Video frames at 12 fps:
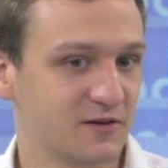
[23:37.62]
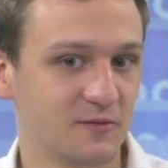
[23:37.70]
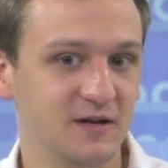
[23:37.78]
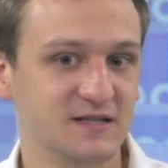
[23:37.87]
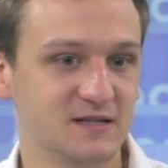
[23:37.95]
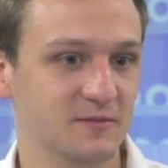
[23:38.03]
I don't
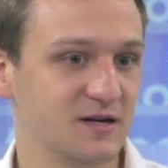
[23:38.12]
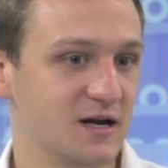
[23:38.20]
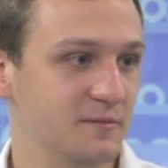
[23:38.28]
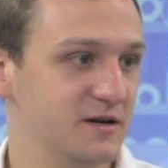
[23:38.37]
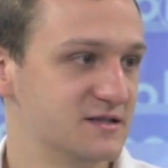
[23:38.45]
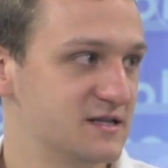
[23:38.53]
think we need someone to
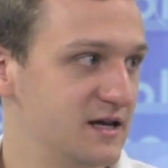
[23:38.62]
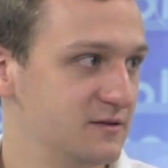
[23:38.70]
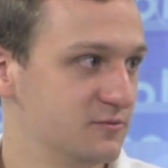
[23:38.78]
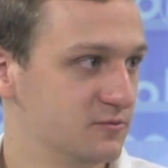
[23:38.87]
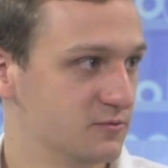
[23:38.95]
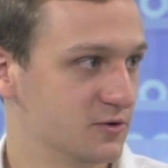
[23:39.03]
come in and
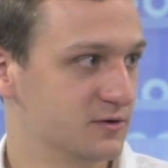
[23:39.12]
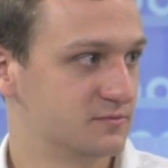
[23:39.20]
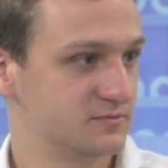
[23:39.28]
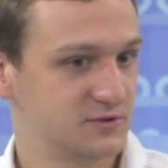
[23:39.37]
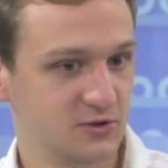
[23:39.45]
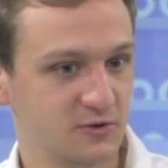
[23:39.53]
say, we're
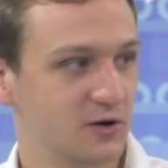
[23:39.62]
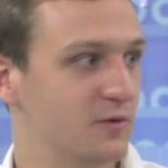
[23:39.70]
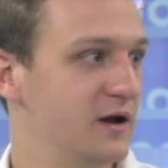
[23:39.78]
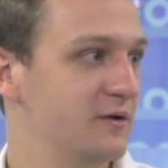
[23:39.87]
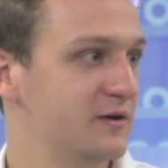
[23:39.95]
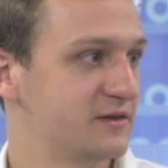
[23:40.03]
doing
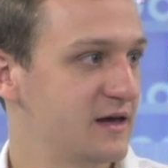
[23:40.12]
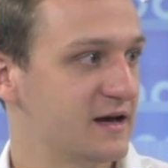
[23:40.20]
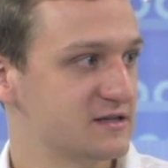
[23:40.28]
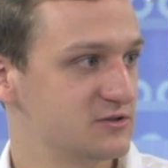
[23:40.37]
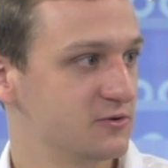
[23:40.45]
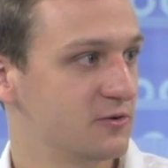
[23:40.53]
away with
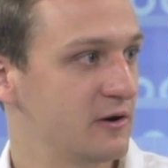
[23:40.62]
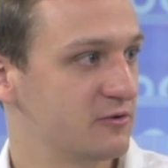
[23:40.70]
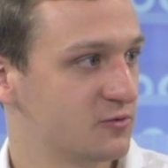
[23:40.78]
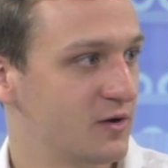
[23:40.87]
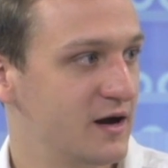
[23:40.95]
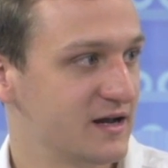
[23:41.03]
X, doing away
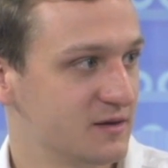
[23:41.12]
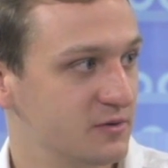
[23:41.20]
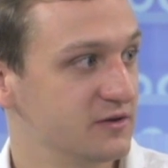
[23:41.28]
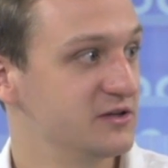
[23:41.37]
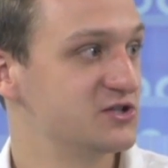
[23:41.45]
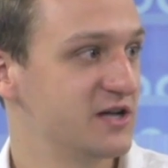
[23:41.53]
with Y, and
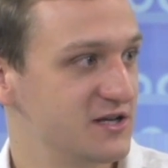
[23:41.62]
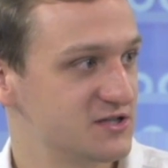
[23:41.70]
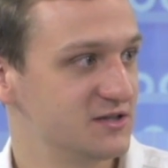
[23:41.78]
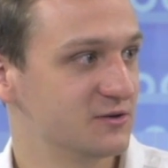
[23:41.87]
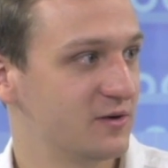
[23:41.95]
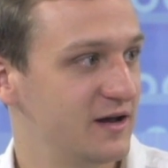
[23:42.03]
completely
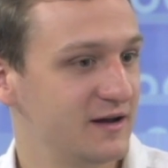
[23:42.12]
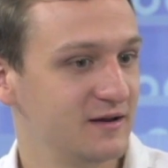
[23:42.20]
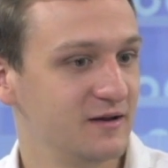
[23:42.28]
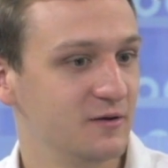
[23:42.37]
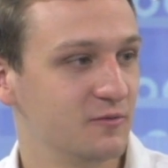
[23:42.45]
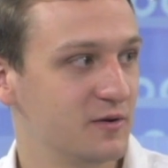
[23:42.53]
changing the
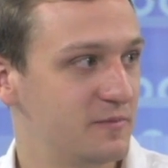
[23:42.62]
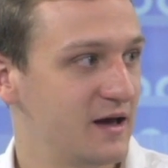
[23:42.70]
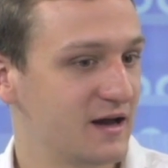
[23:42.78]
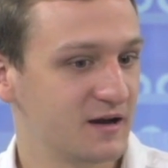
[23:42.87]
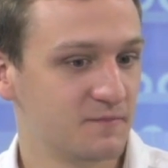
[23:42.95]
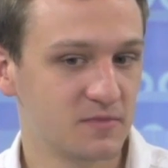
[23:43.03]
way we
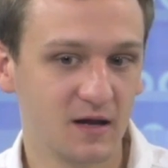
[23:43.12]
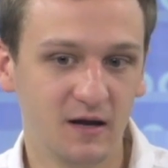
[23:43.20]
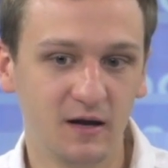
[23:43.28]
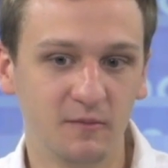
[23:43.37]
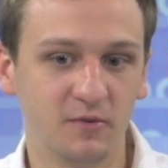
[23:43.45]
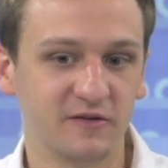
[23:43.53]
bank.
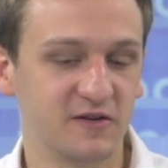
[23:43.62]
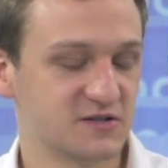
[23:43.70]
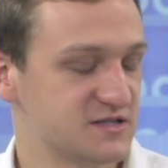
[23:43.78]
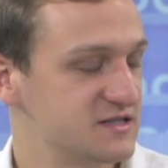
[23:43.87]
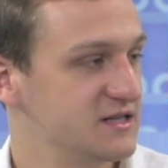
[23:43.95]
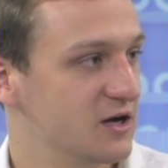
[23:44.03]
But if
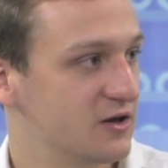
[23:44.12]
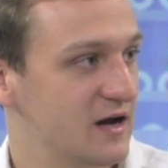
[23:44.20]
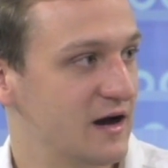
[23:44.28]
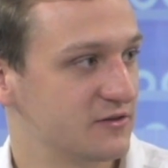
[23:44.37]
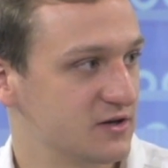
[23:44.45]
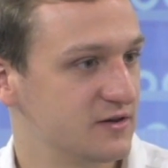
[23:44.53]
there's a C E O
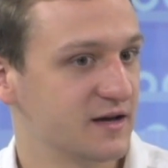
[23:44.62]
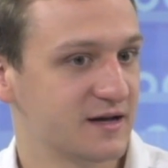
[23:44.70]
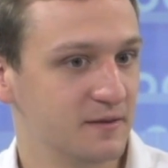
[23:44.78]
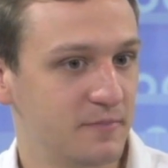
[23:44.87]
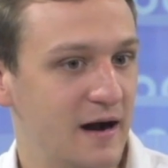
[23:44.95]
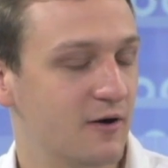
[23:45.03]
out there that
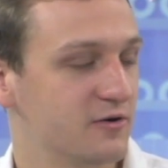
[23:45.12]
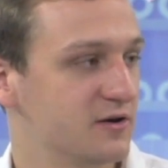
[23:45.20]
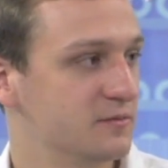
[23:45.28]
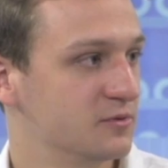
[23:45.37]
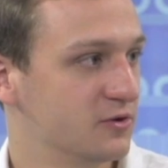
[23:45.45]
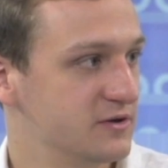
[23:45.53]
can empower
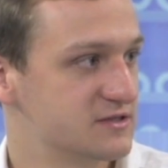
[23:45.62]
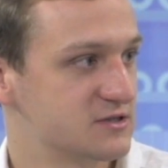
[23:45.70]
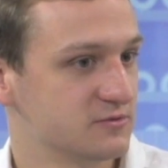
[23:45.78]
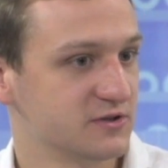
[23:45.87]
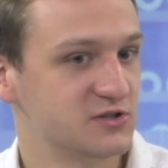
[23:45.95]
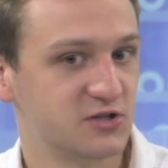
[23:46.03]
their employees
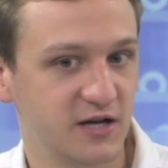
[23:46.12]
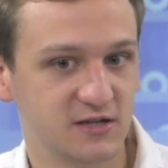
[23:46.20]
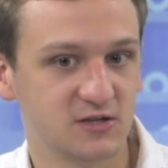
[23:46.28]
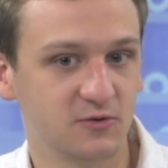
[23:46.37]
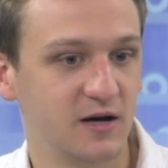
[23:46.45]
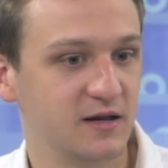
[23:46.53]
to really
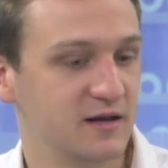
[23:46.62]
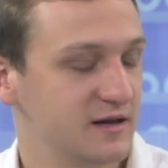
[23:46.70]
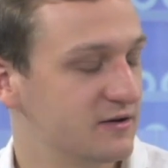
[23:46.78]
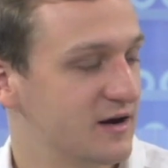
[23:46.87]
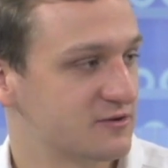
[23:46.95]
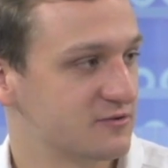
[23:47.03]
change the way
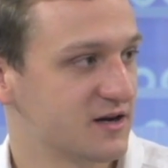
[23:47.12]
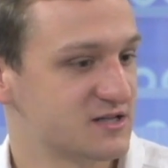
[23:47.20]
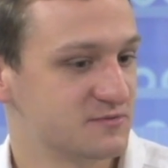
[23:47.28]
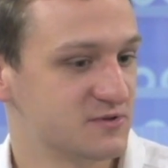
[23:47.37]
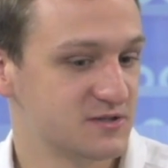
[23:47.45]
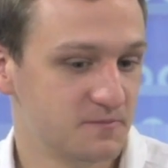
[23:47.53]
they interact with
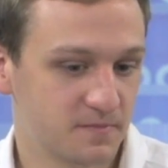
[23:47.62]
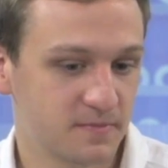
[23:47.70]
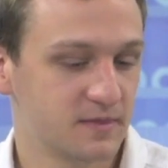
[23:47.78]
customers,